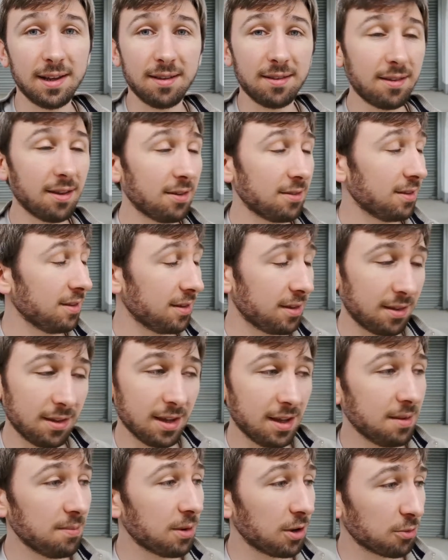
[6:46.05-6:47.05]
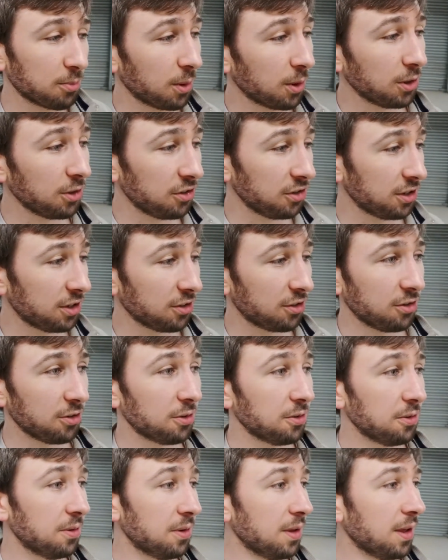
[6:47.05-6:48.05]
It doesn't need much polishing at
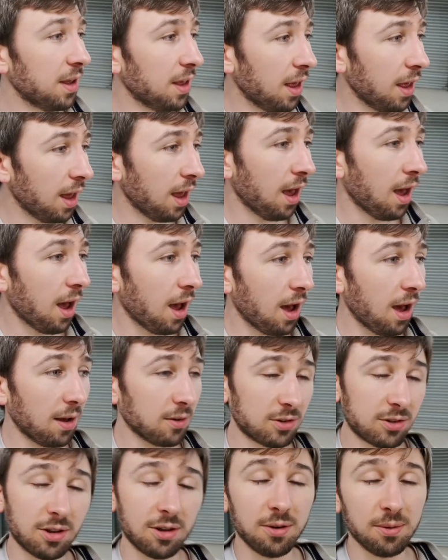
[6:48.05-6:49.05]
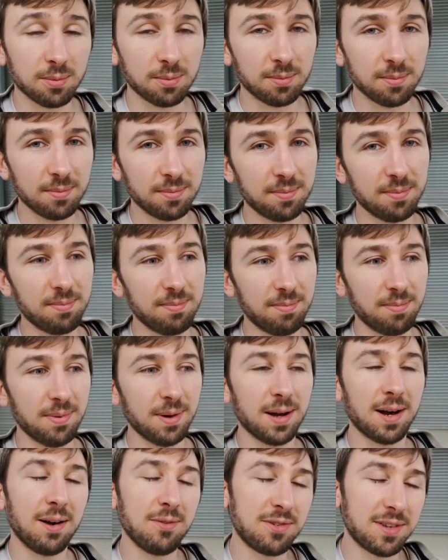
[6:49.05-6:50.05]
all. So
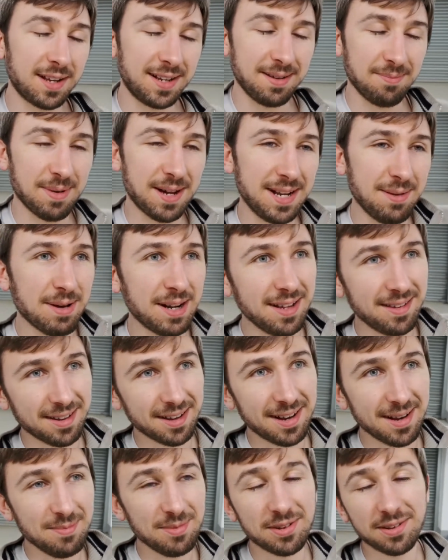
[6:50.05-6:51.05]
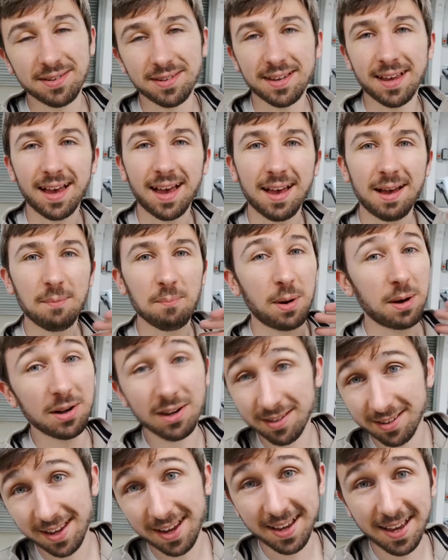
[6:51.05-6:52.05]
I've said it many, many times, but I'm
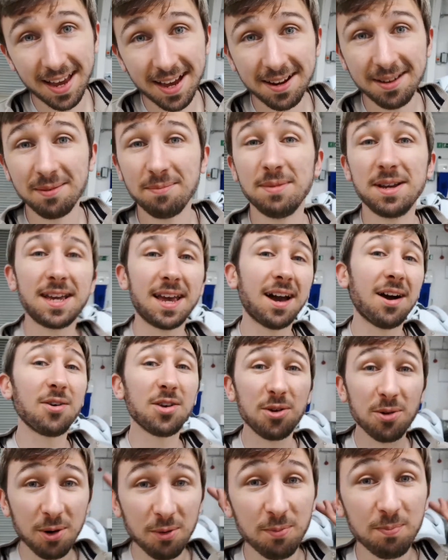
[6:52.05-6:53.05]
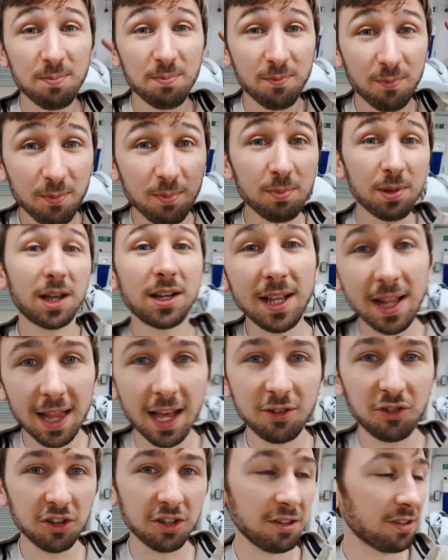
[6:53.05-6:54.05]
going to say it again. Mikhail, you are a bloody
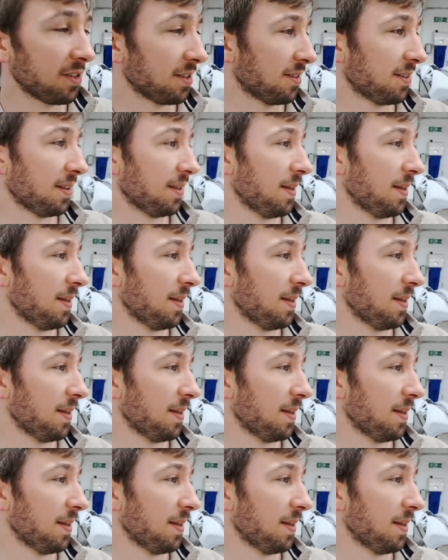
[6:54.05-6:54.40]
legend.